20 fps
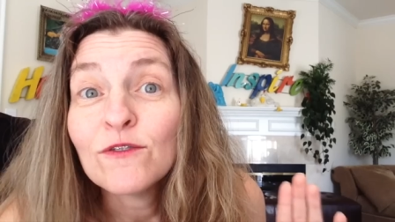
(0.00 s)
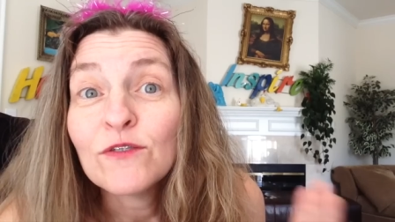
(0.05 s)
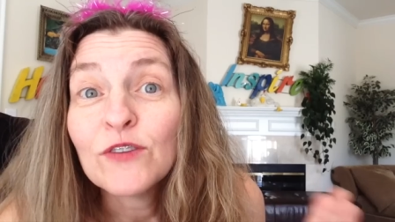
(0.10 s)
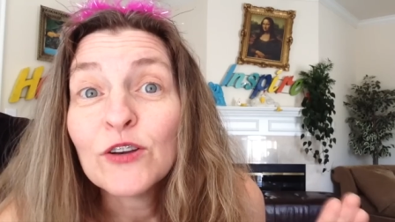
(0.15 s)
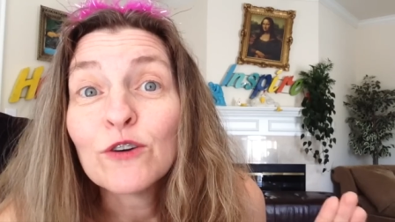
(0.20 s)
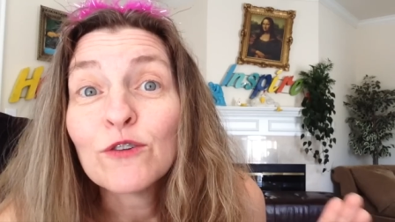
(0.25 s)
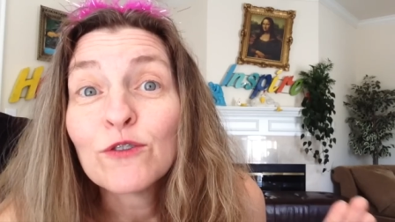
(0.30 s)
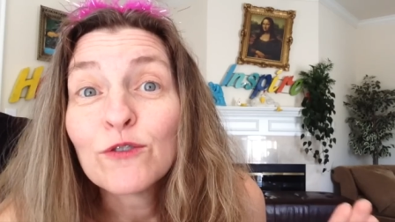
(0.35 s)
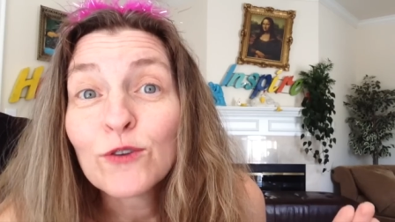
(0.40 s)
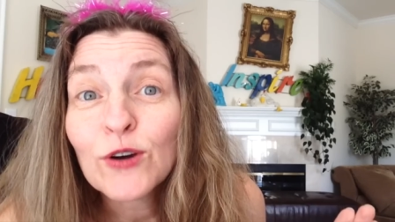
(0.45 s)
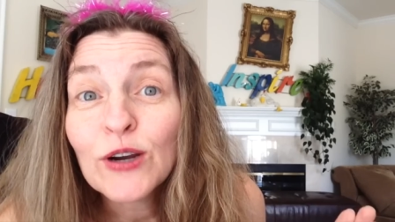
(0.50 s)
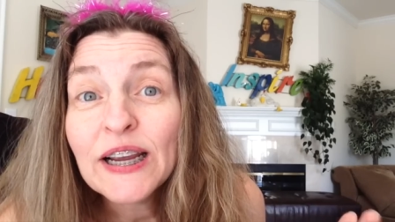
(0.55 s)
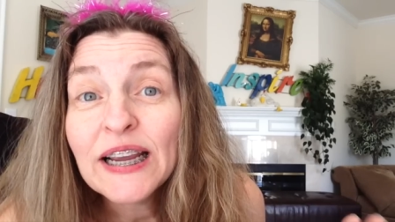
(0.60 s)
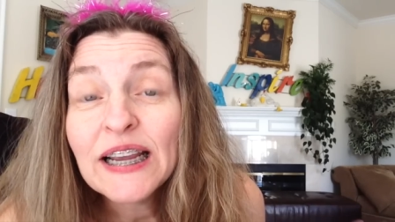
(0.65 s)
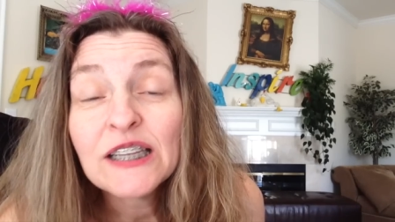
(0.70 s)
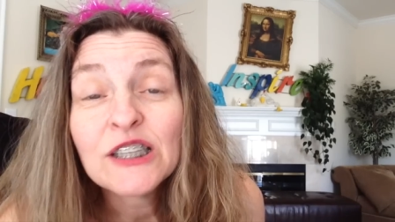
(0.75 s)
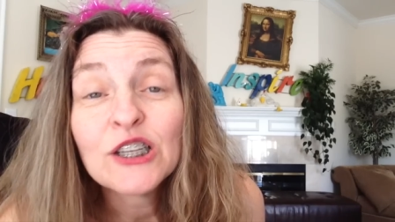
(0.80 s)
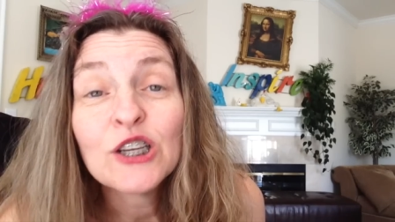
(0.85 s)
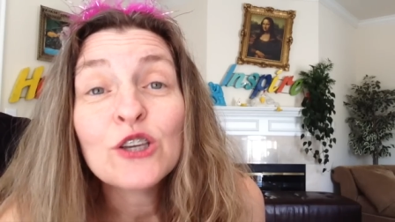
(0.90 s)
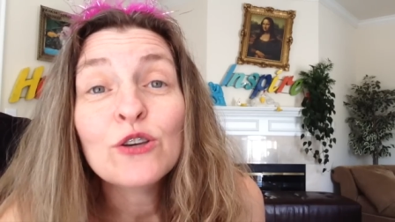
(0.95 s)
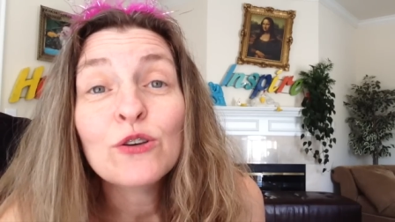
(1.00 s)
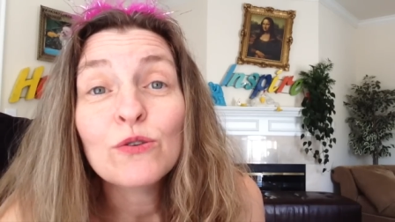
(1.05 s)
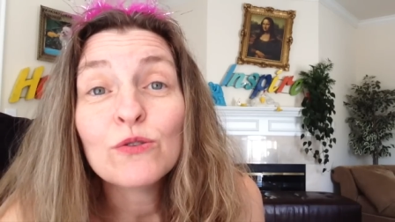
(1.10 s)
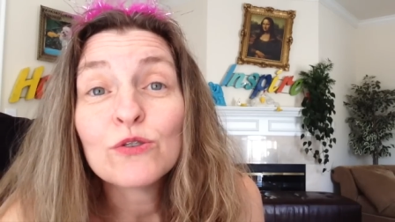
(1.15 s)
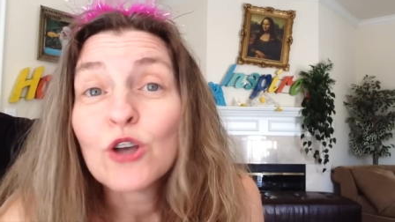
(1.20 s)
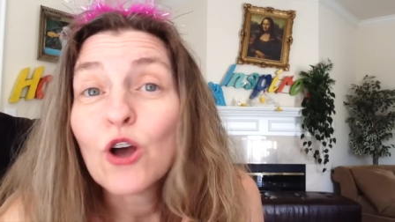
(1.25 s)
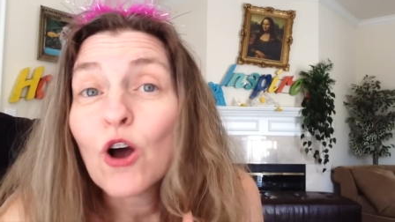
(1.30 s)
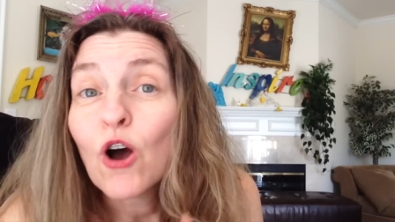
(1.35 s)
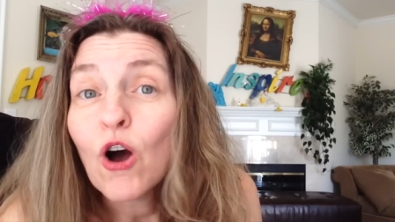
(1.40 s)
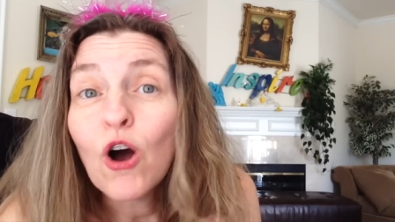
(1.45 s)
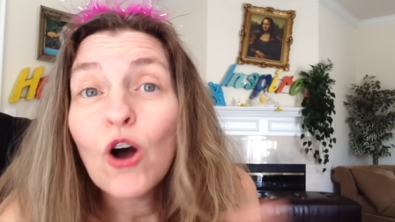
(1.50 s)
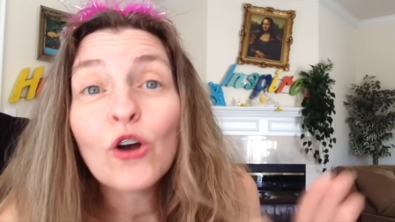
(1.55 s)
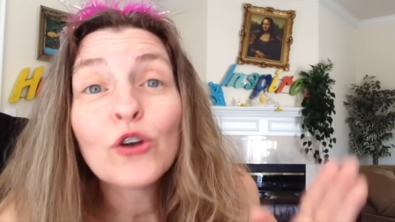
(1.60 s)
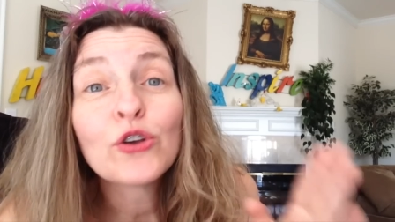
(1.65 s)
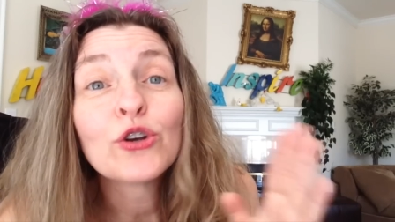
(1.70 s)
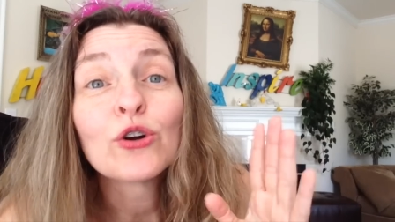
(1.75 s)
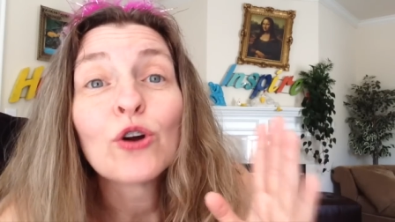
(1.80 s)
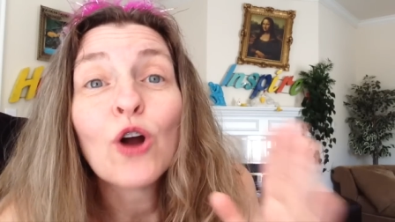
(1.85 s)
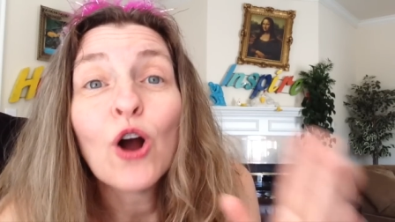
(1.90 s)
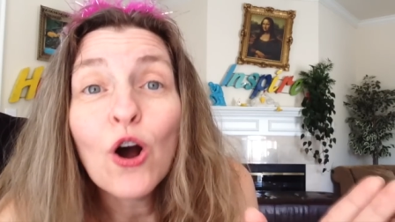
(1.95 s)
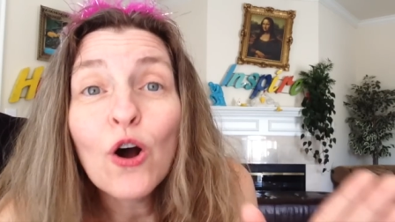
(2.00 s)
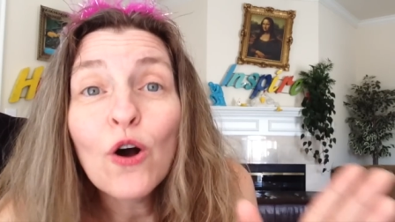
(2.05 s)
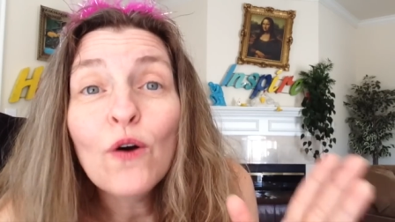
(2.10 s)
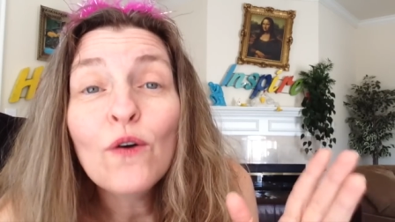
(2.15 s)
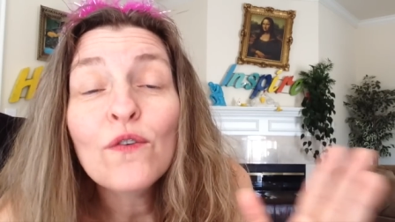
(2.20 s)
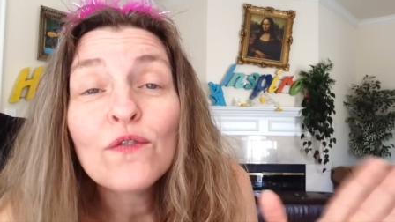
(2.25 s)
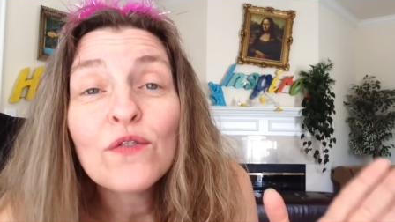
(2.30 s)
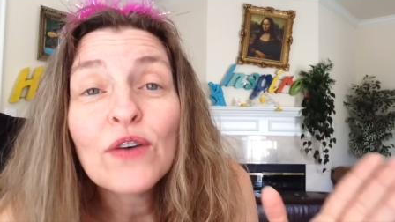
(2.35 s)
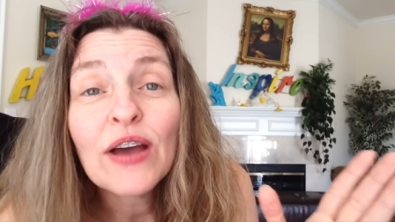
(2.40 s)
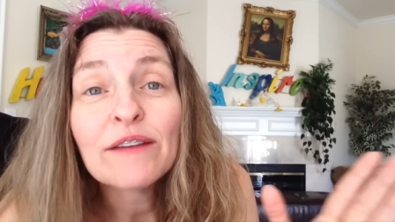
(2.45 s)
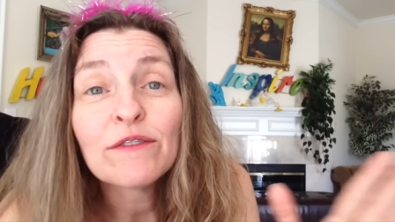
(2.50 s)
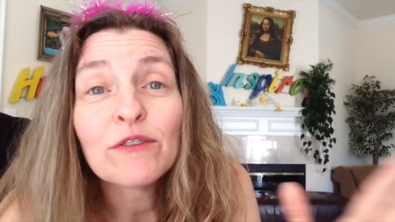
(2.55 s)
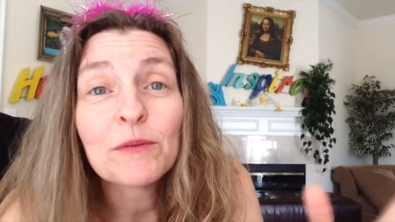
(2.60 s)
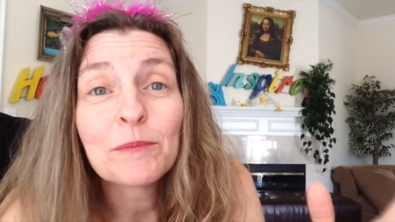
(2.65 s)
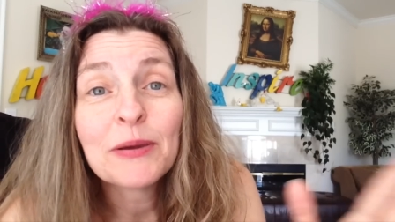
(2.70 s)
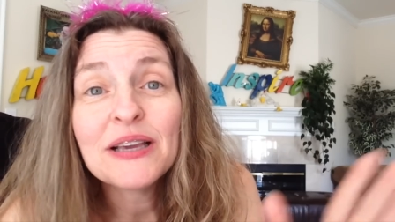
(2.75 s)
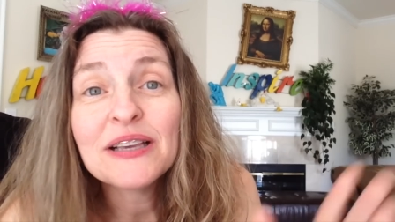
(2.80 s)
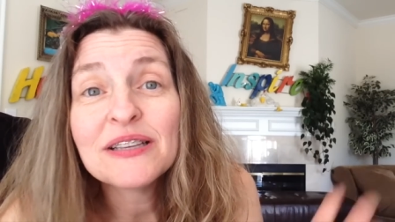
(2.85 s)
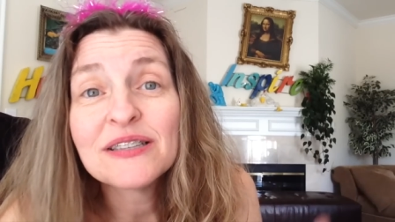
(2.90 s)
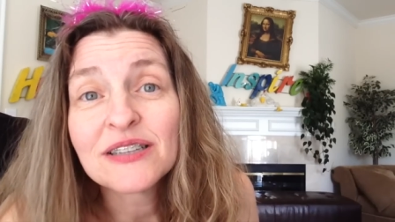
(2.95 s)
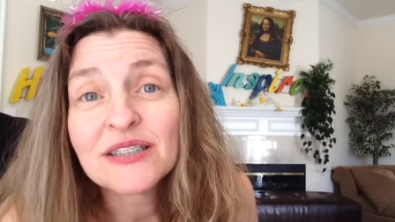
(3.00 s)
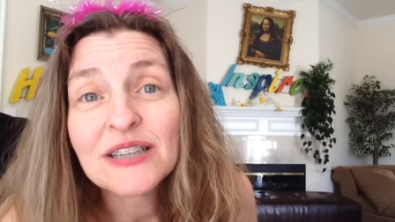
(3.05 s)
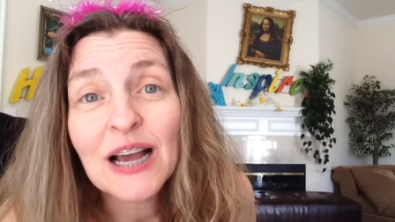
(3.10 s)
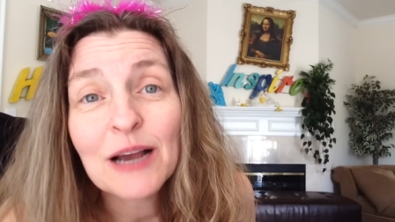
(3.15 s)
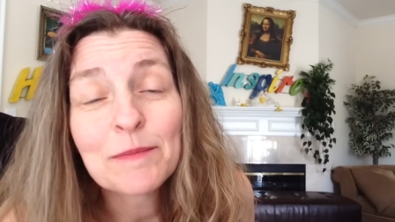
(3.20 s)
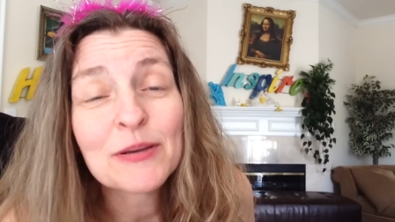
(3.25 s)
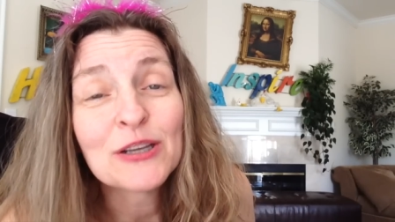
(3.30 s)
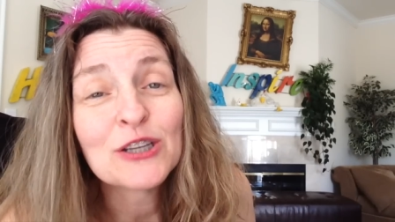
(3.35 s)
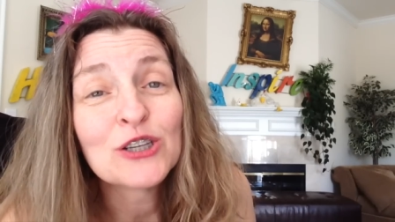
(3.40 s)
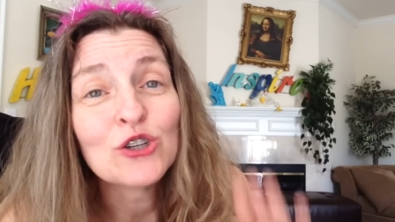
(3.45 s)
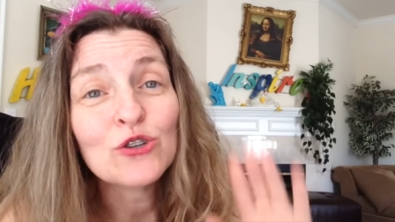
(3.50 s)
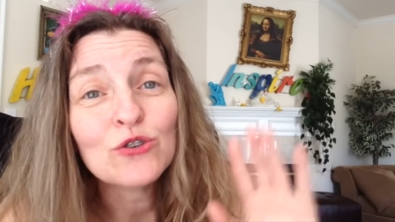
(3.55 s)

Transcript: Feel free to use all your own favorite pizza toppings.